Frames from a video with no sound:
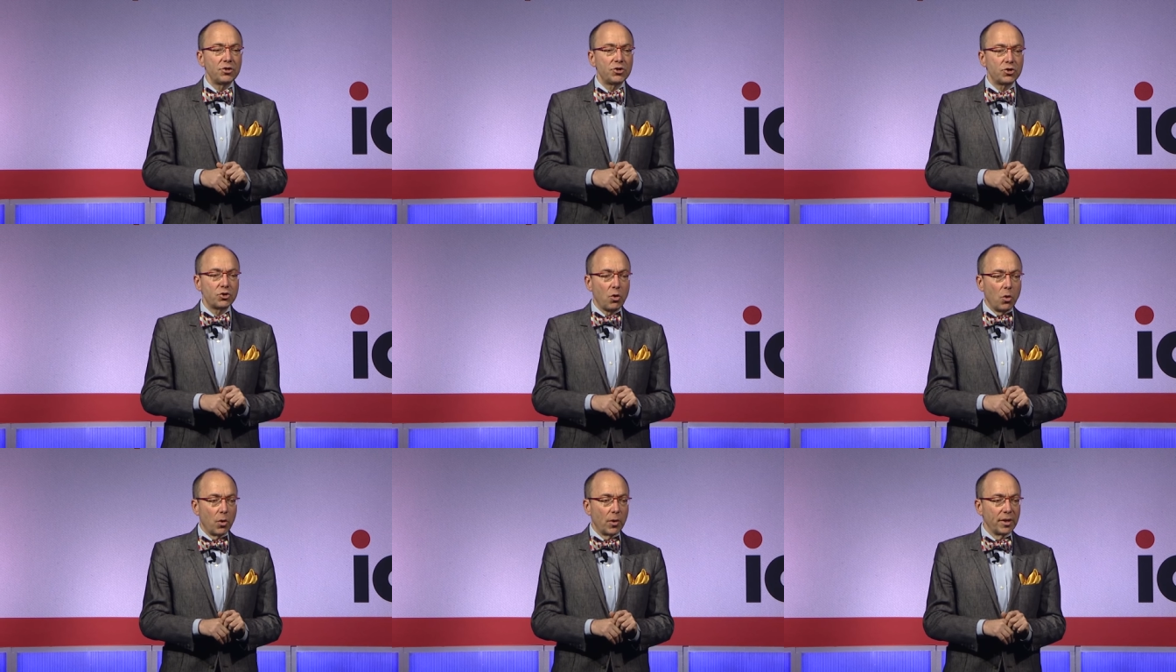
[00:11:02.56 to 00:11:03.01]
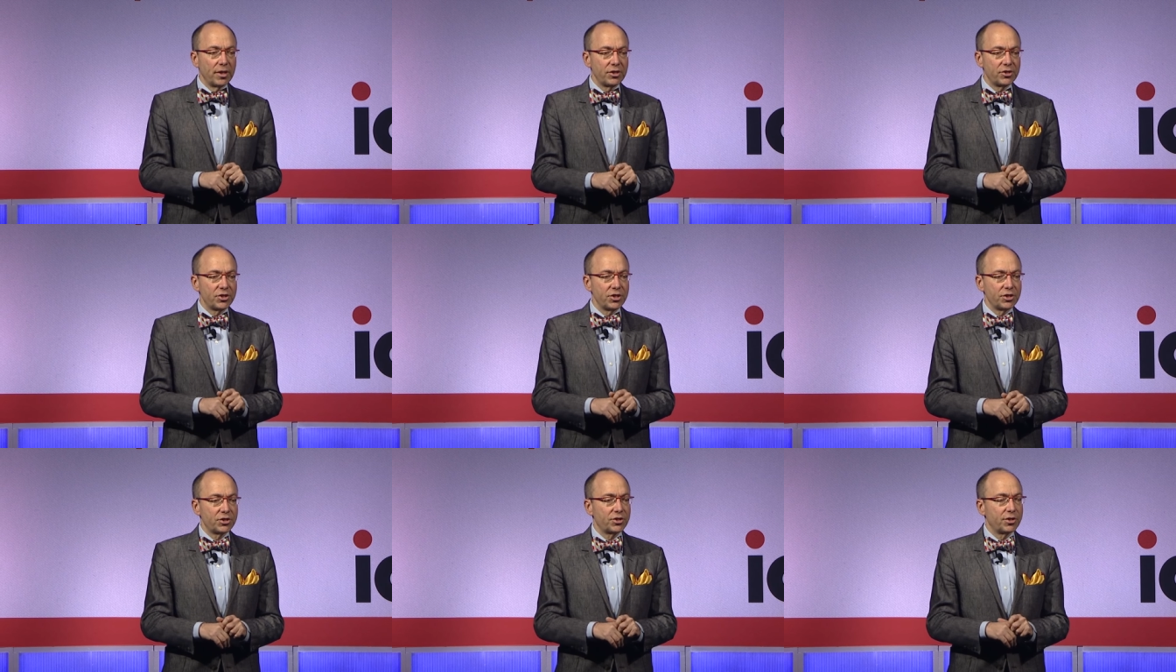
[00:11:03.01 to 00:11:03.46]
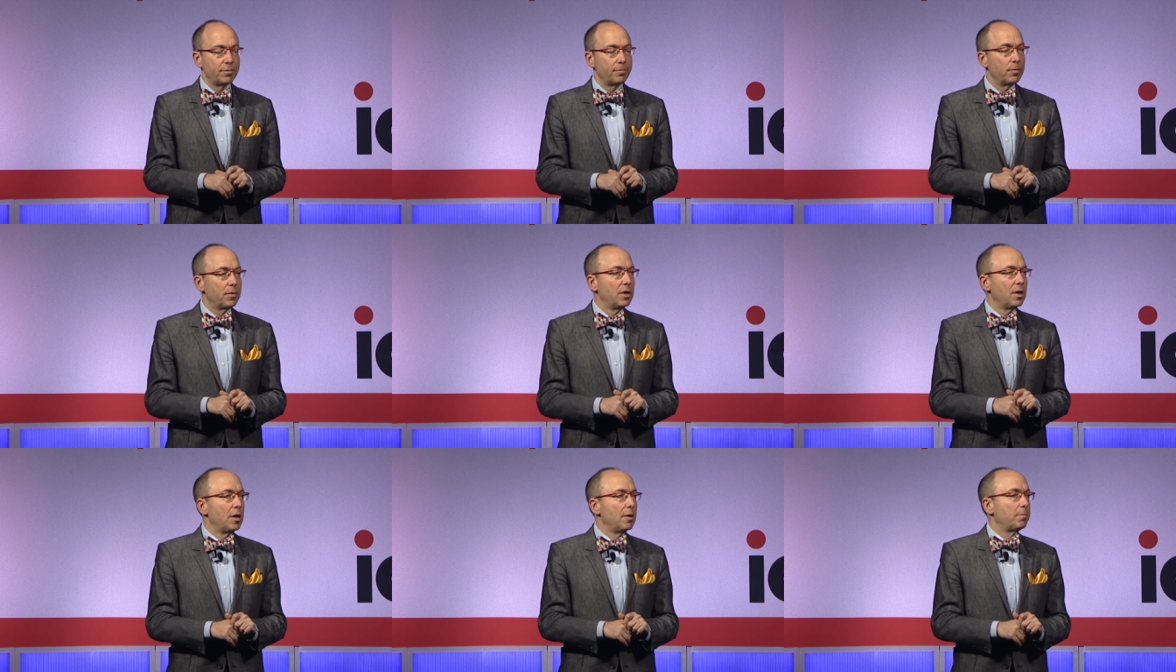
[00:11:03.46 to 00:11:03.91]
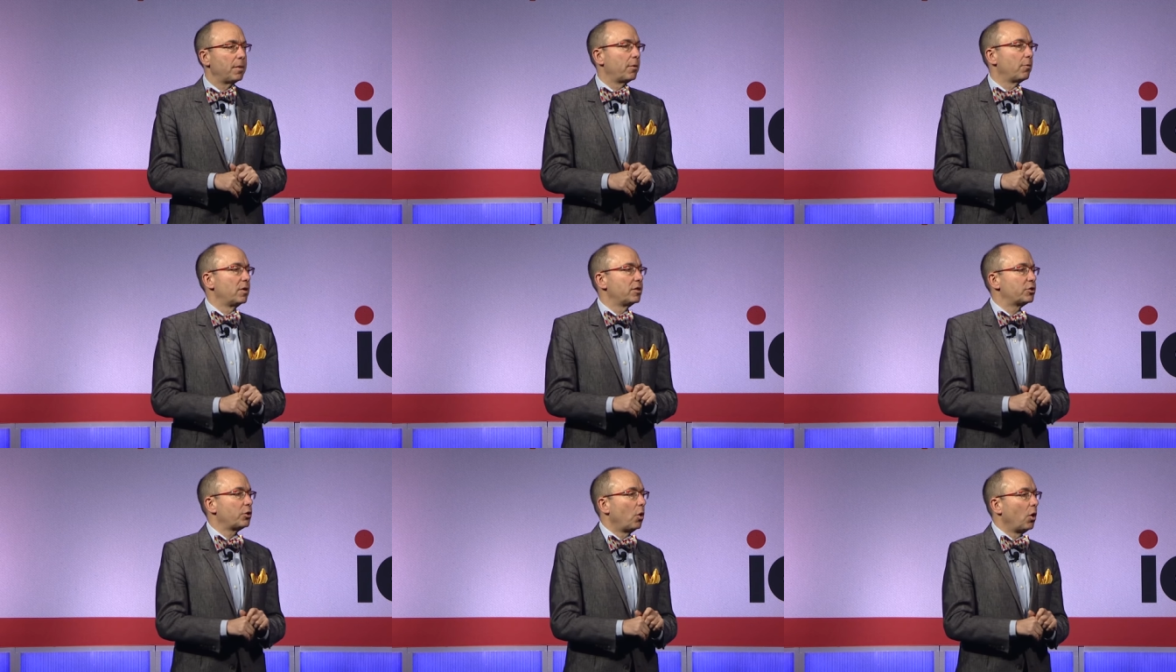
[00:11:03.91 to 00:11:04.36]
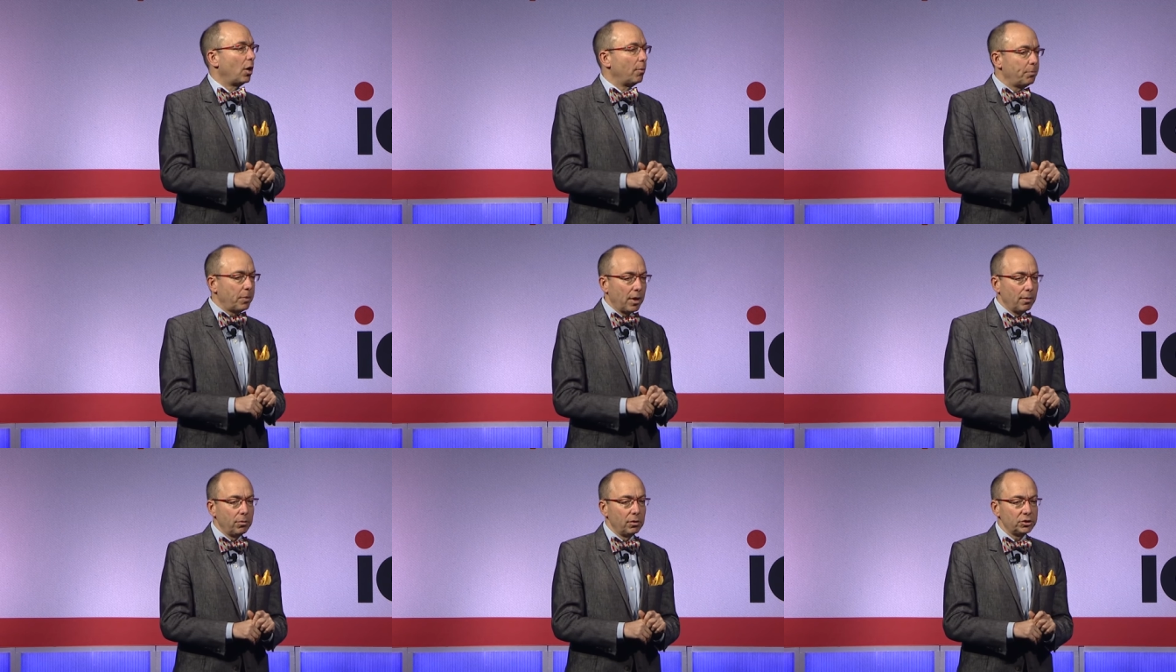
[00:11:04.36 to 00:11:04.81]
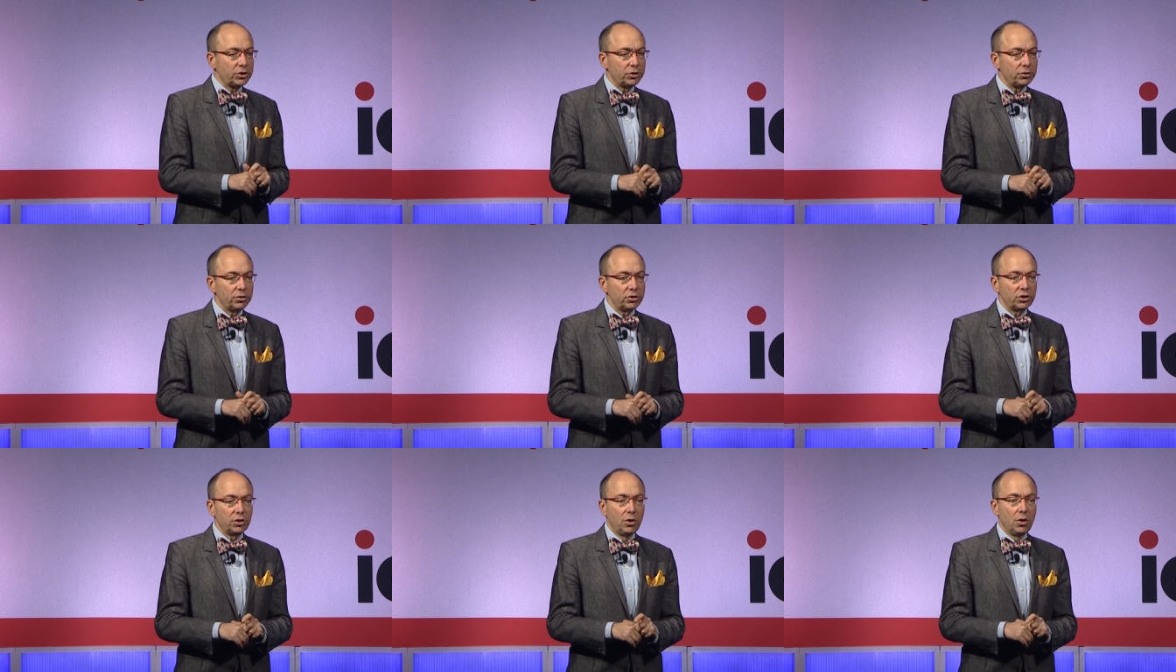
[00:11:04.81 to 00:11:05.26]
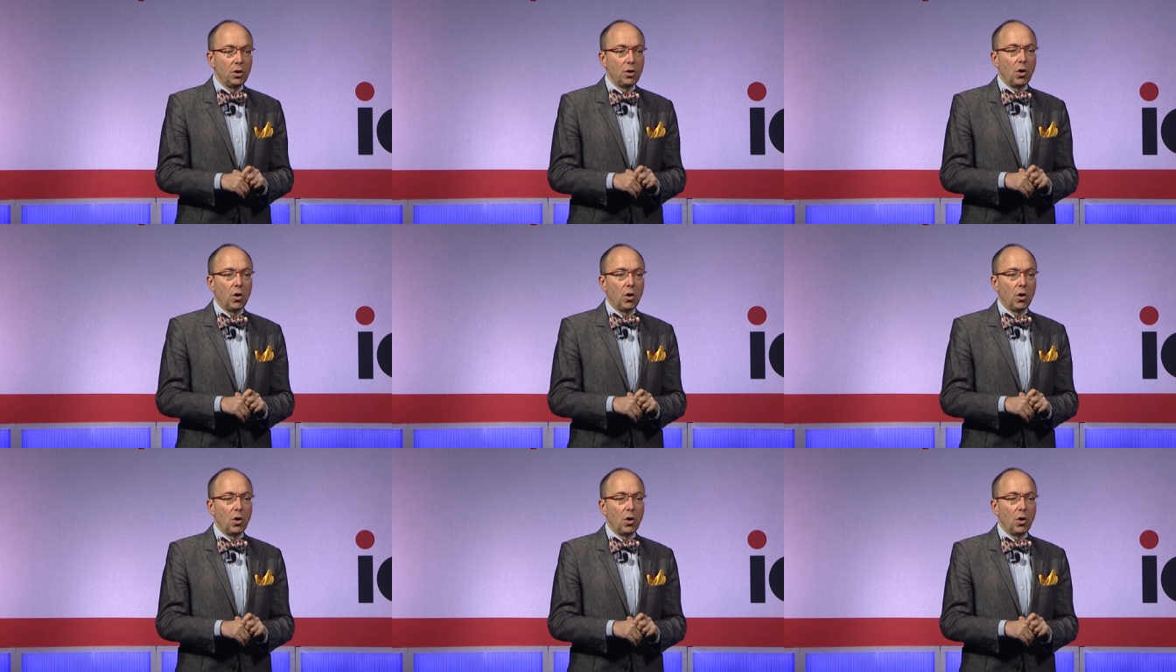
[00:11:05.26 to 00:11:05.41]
scoring system by which all publishers,